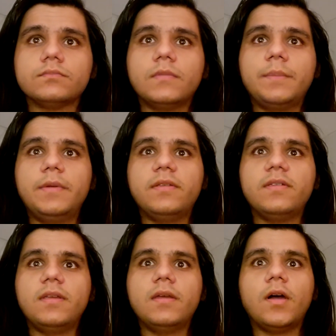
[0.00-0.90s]
Let me
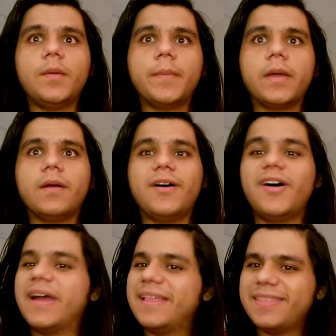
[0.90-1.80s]
see all my...
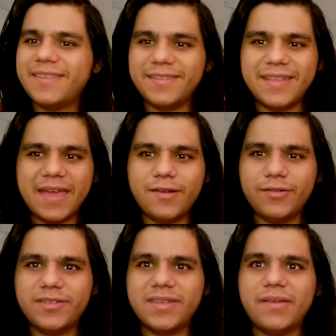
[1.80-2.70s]
I, the Nano
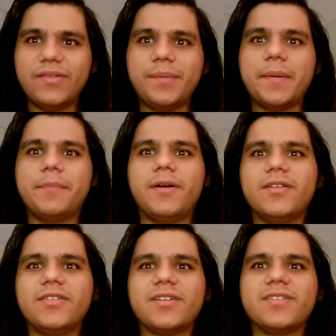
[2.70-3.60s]
has saved all my
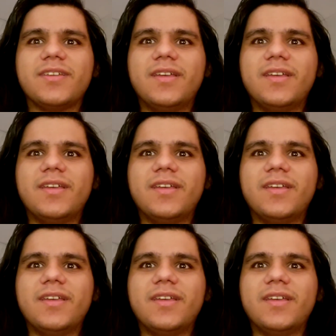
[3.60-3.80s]
projects.